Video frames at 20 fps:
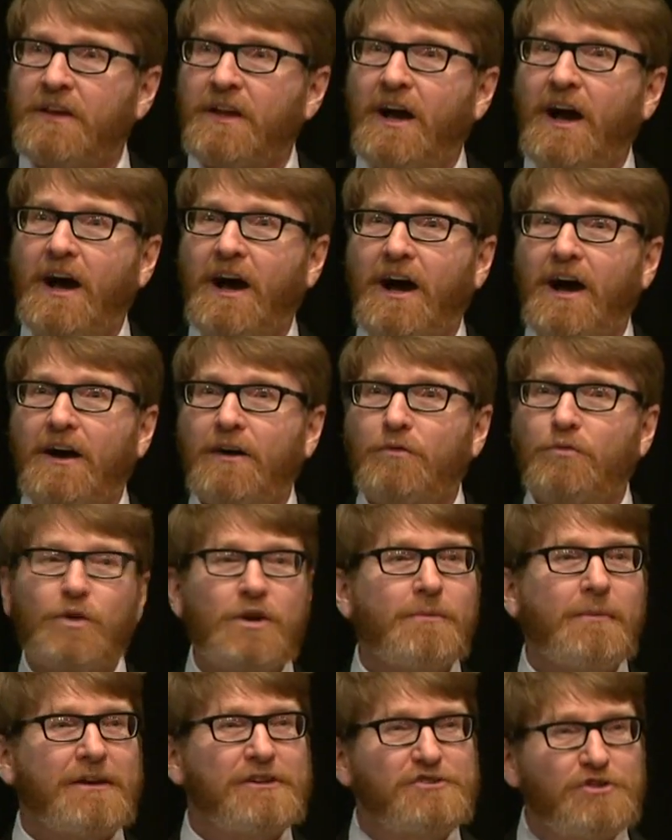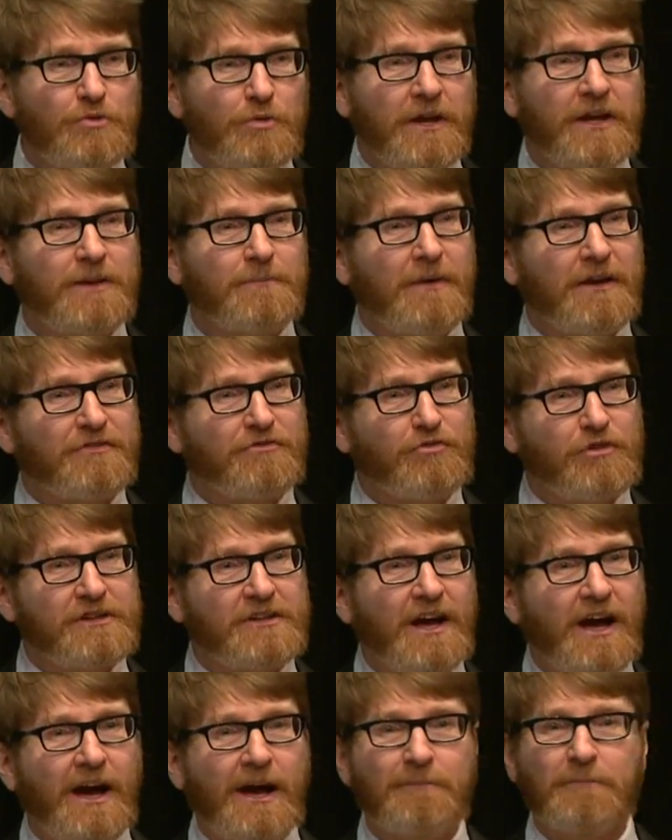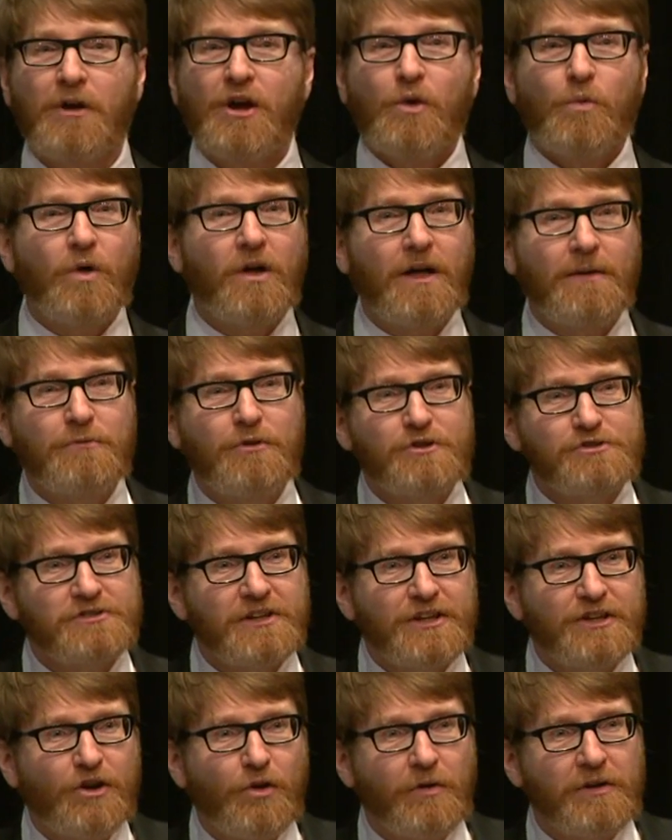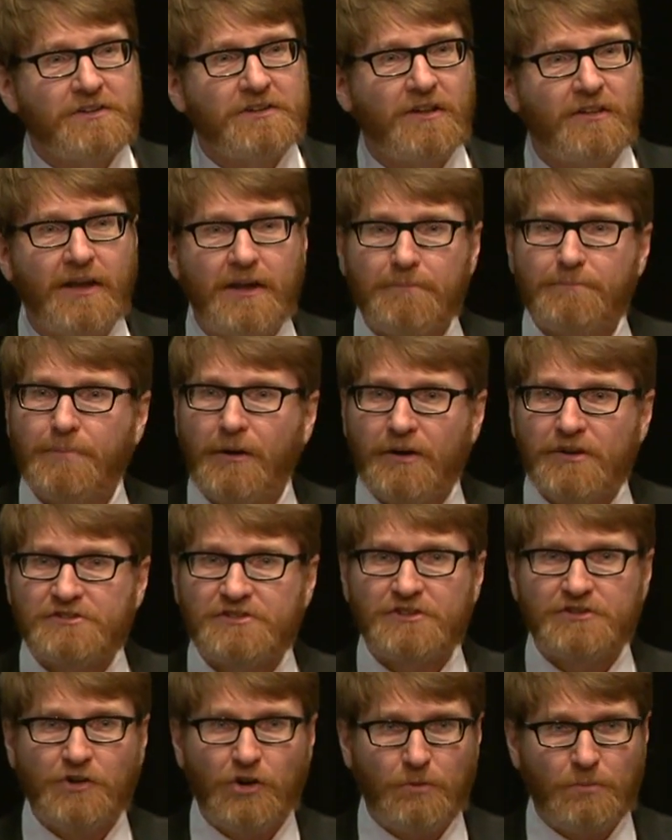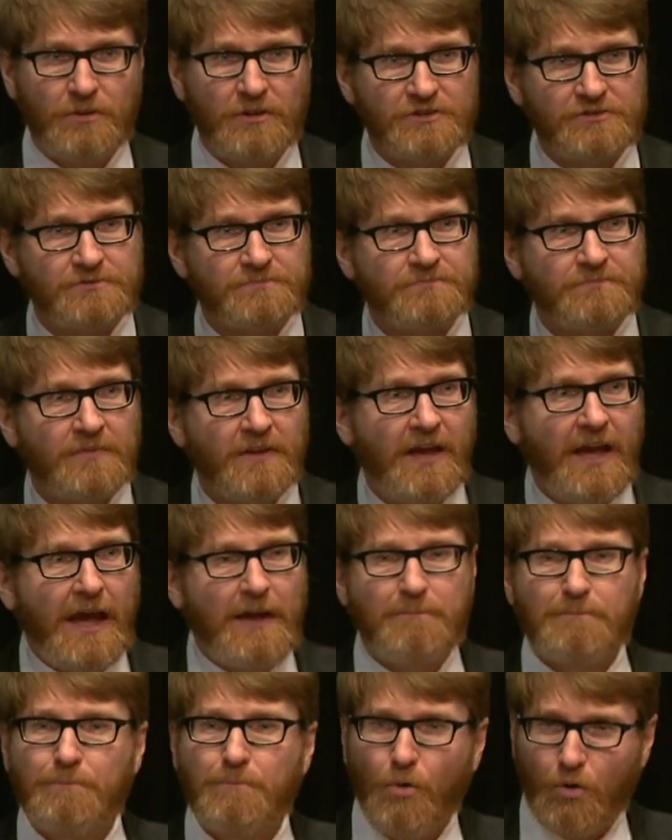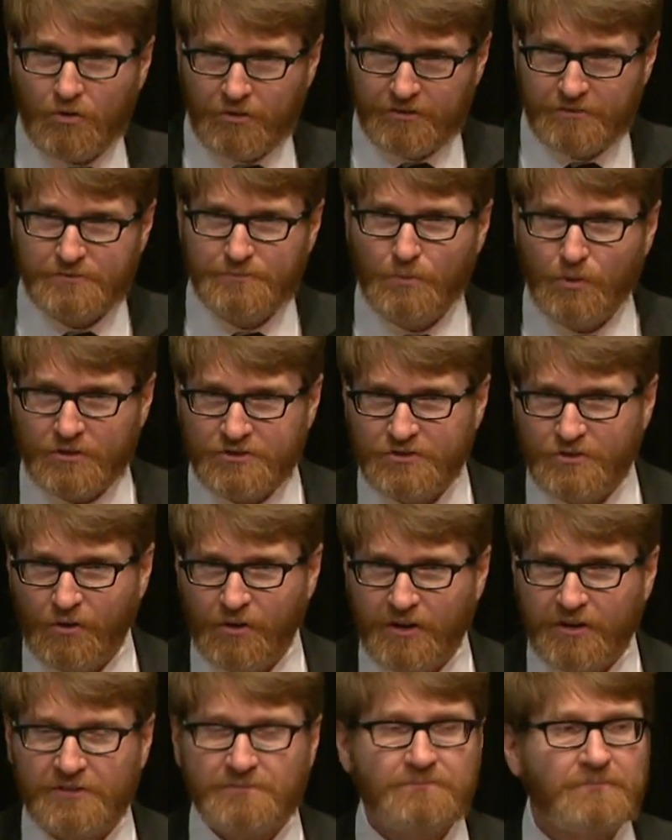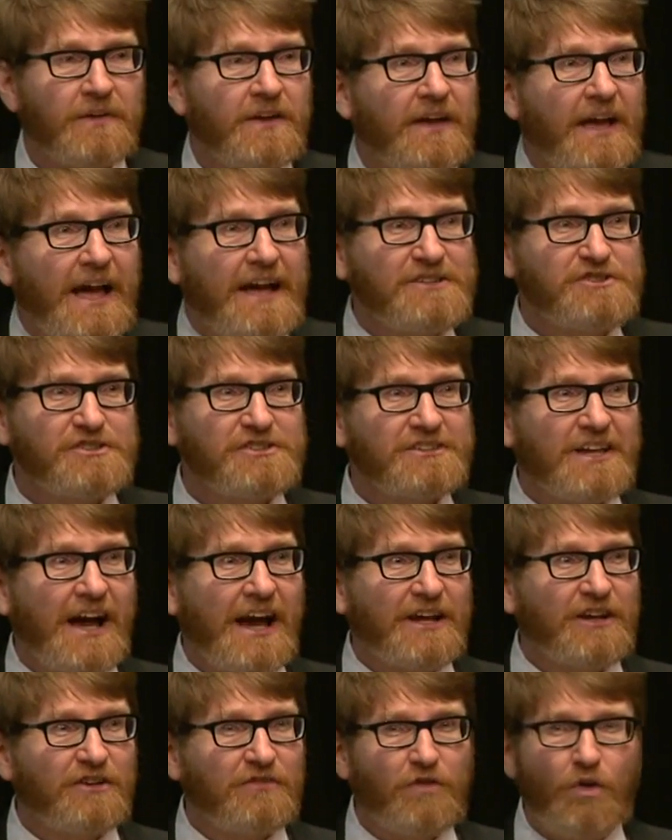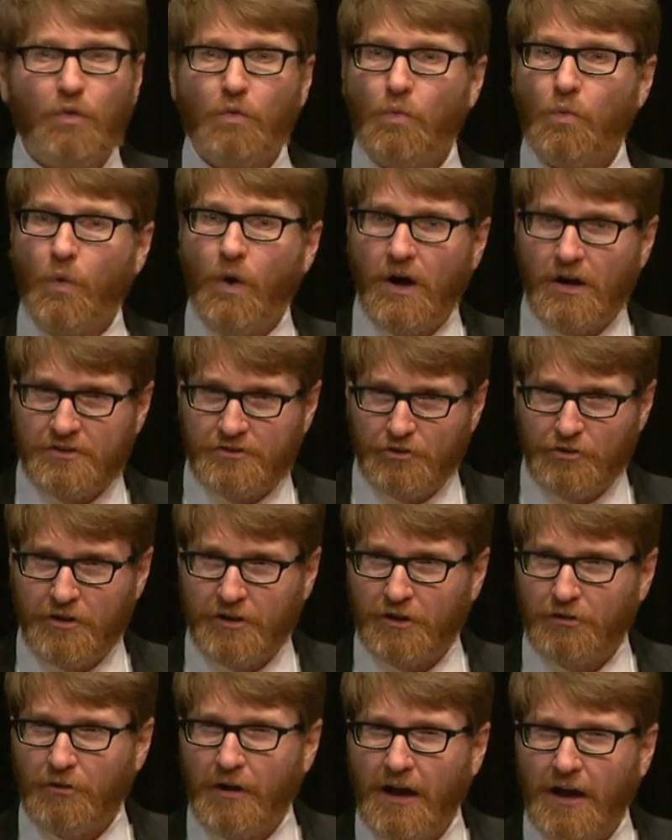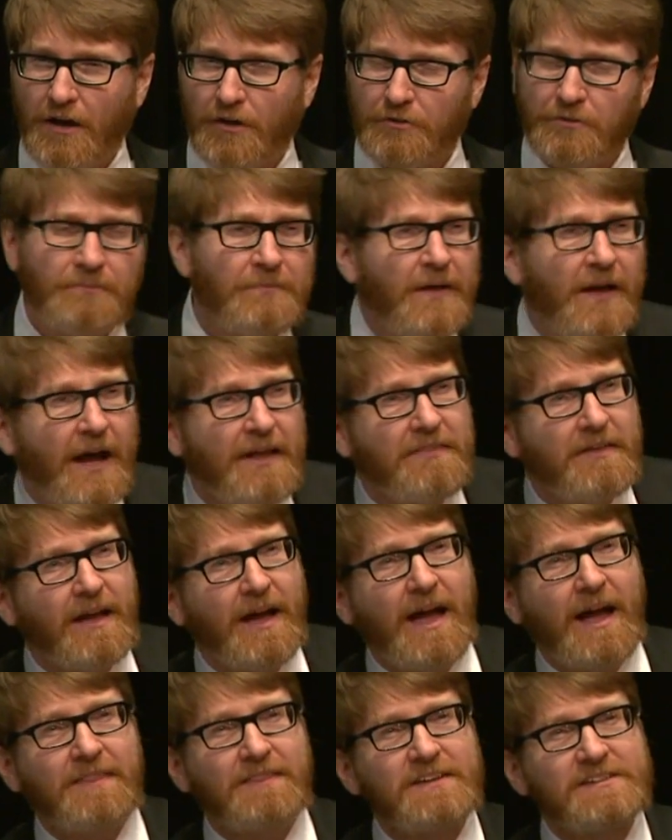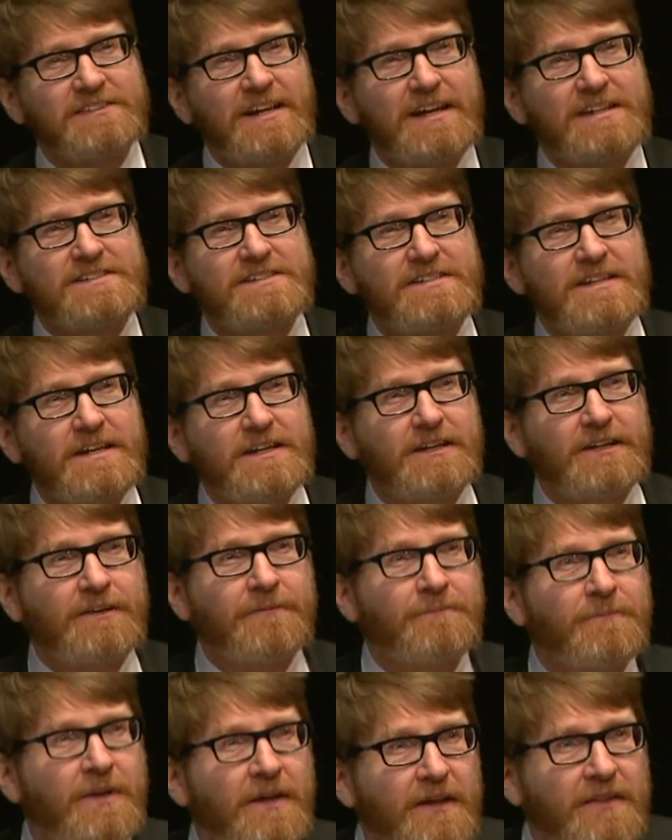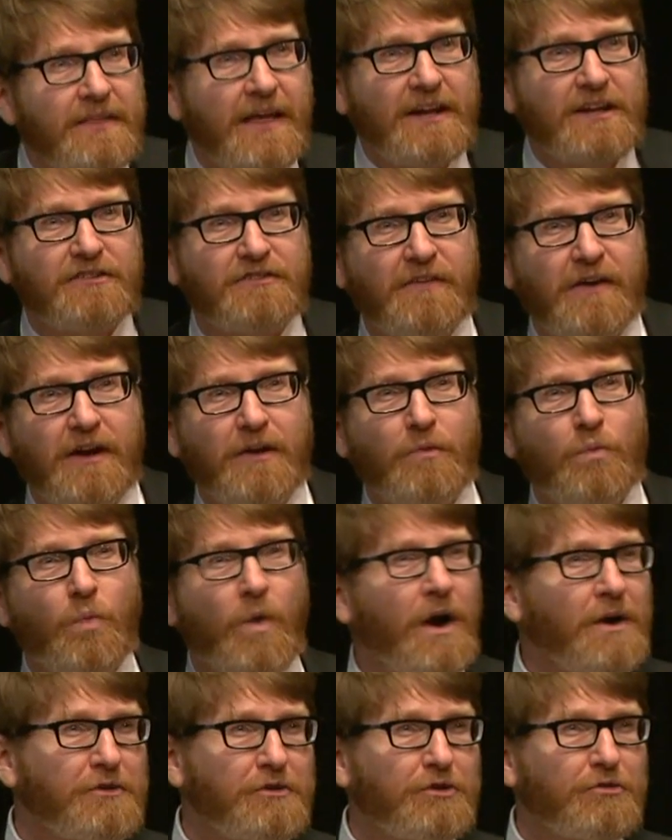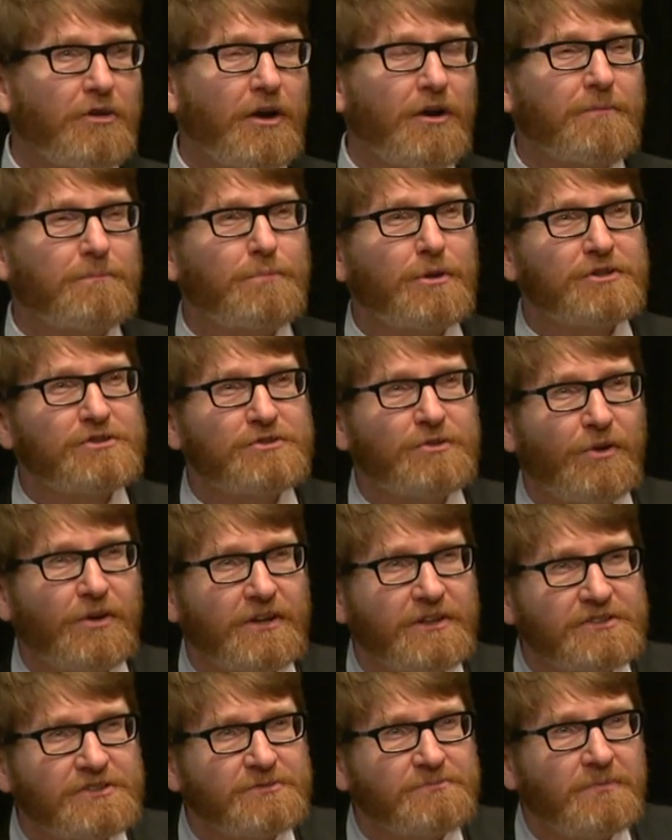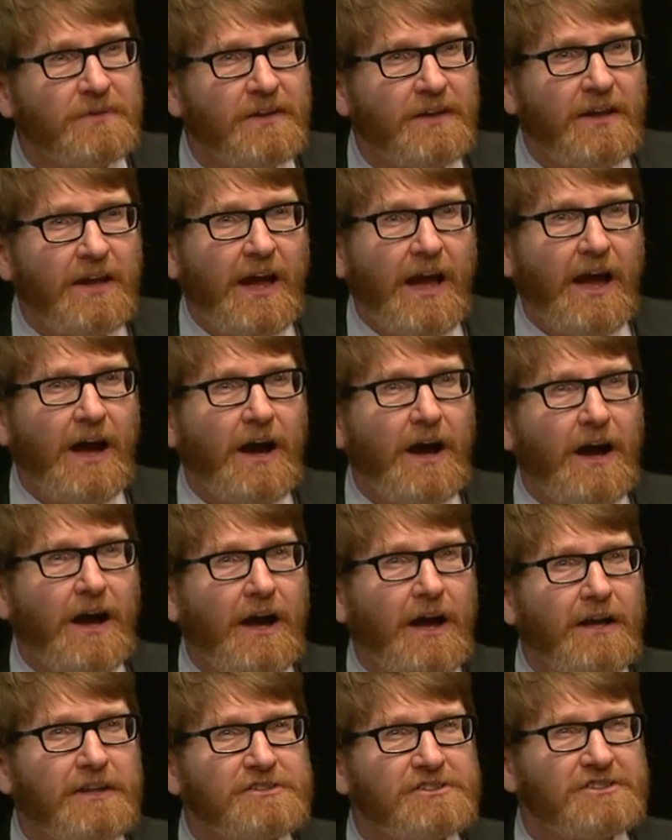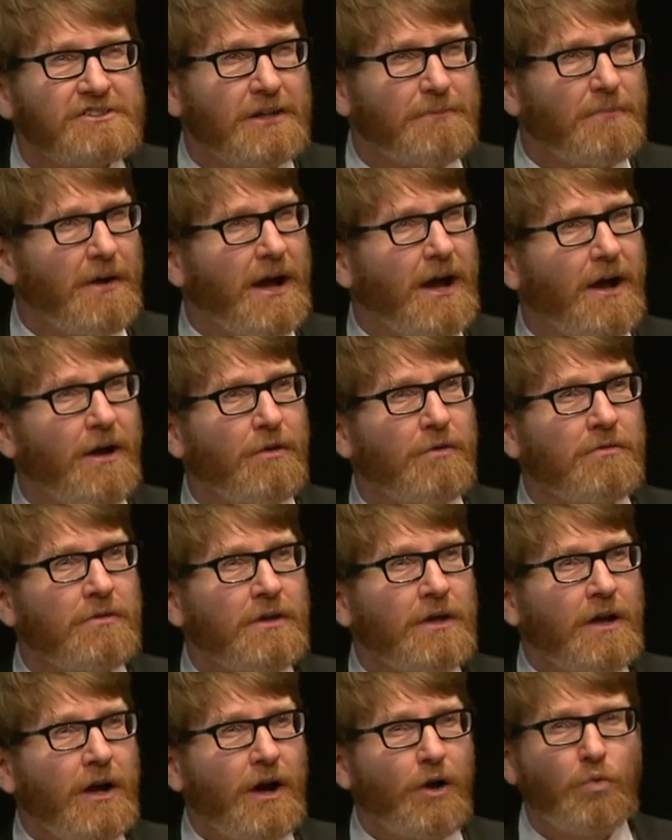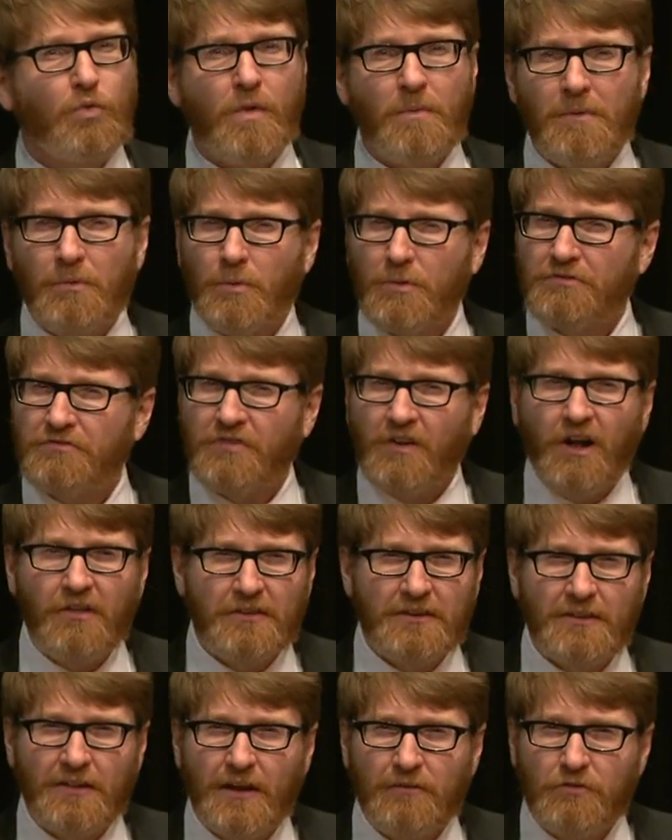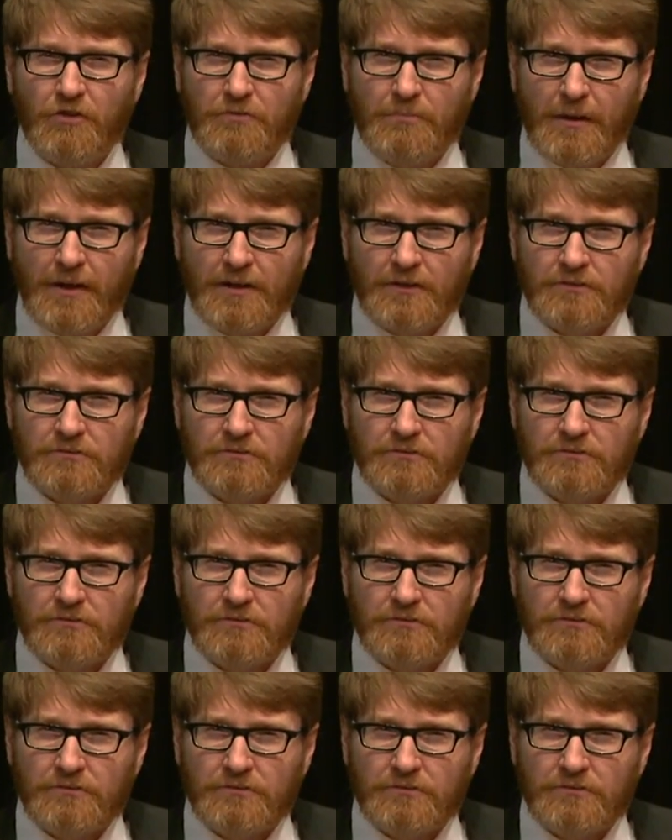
Uh, what am I doing in my free time? Well, I'm usually going to like Barnes and Noble's and Borders bookstores and just kind of wandering around. I think I had this idea that if I wandered around bookstores, somehow a woman would fall in love with me.